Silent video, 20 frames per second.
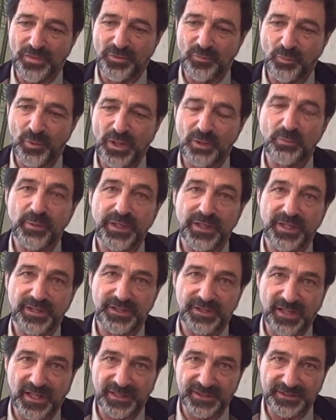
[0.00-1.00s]
the way we
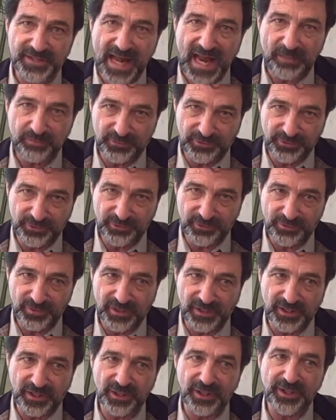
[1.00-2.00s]
adapt to
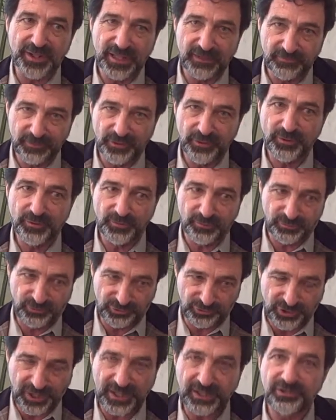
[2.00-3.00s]
an
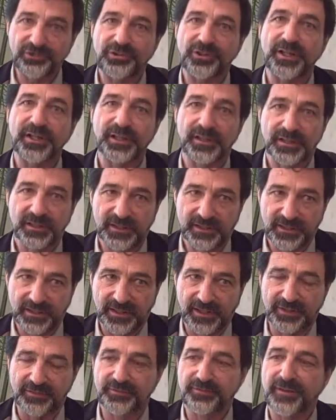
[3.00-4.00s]
ever-changing
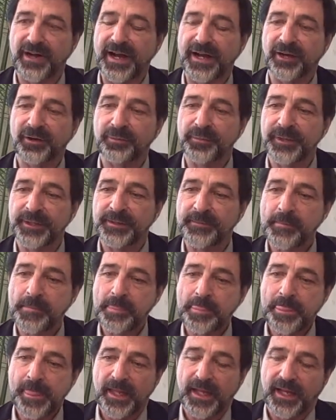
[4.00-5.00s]
environment,
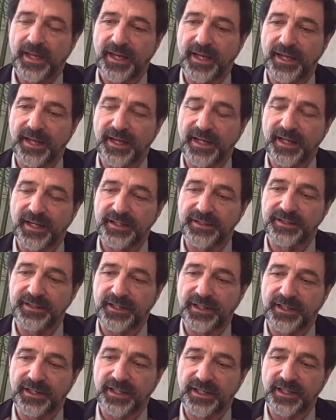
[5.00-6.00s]
and
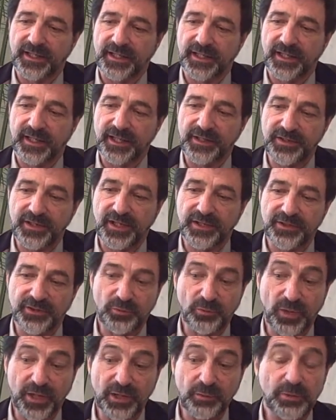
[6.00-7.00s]

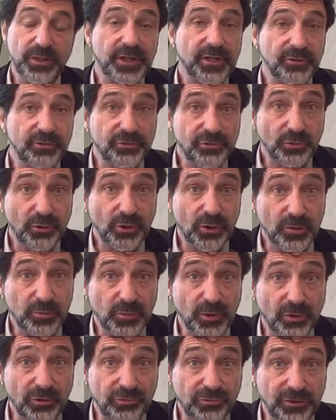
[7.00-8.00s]
the way we control
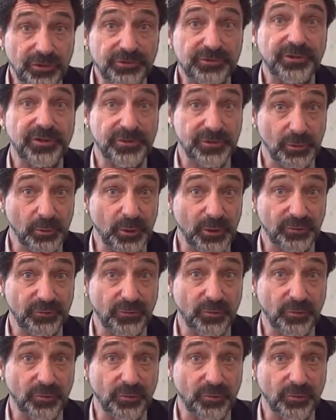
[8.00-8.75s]
emotions as they work